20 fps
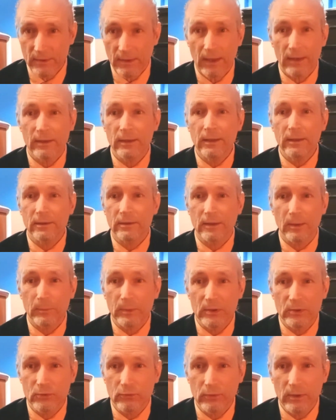that need to
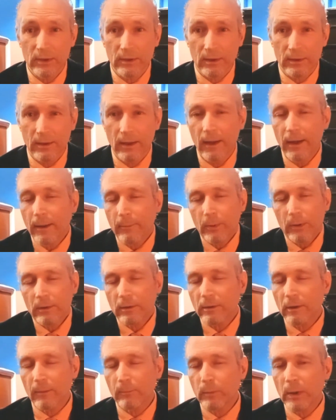be treated. But
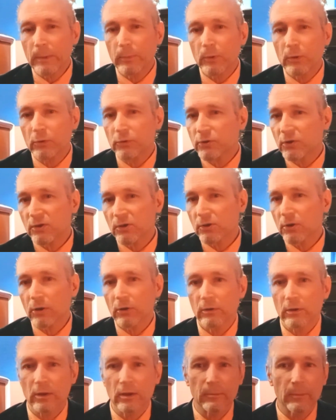there are people who just
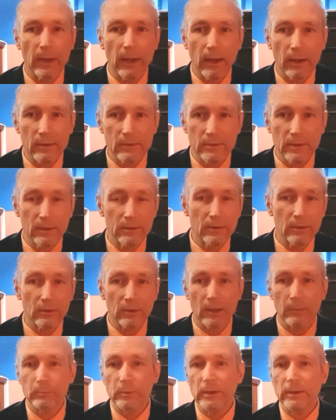turn their backs and they're
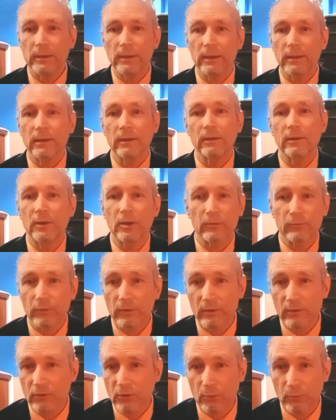completely
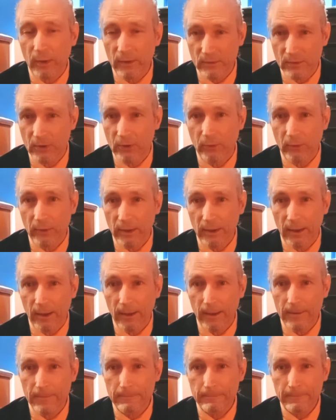indifferent to what's going
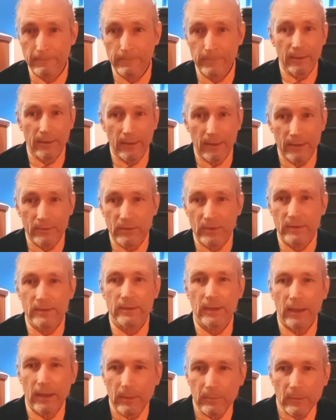on. It's the
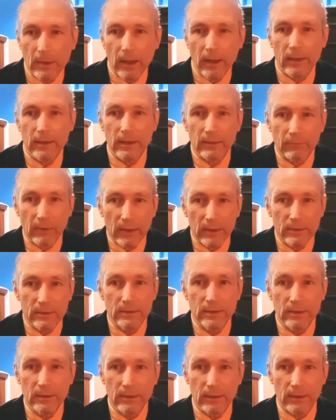same kind of
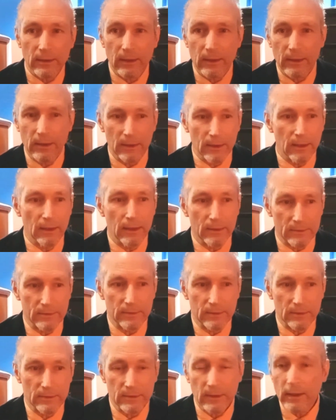idea. It's
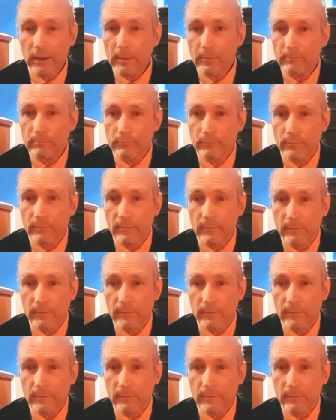the same